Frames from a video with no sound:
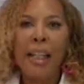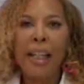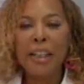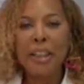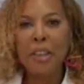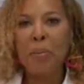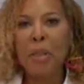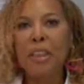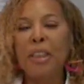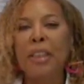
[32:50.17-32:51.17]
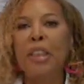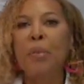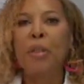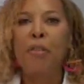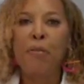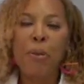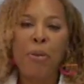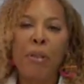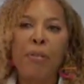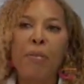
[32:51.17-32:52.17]
and I didn't mention this
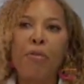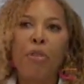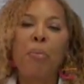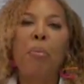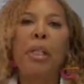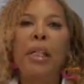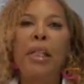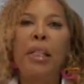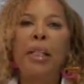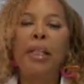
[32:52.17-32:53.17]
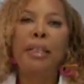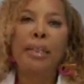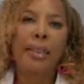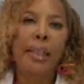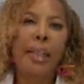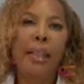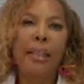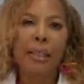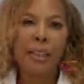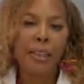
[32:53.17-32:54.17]
before, for me,
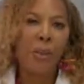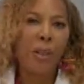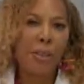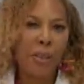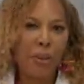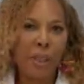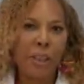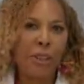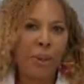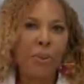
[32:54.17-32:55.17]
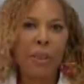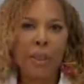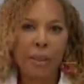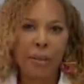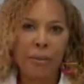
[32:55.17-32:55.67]
aesthetics is also intuitive.